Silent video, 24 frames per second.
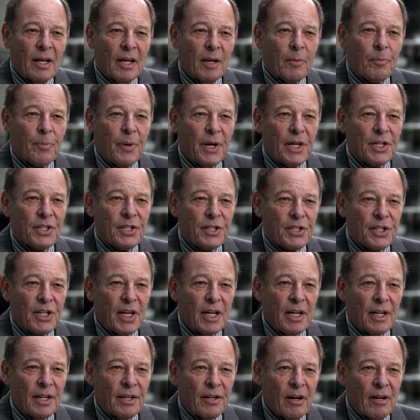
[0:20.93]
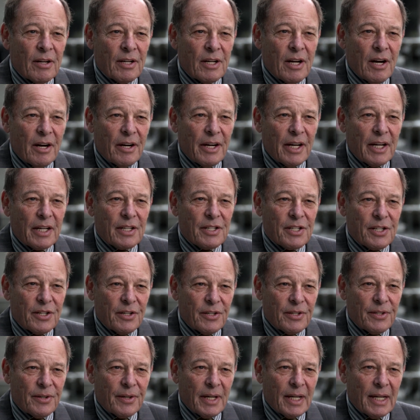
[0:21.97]
in patients getting non-cardiac
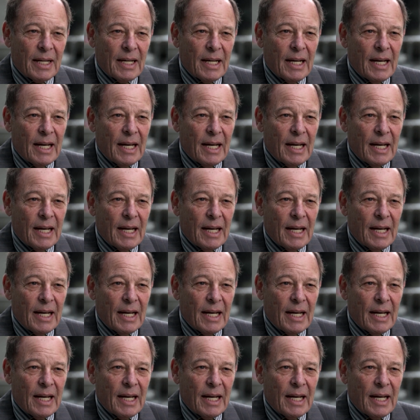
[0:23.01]
surgery.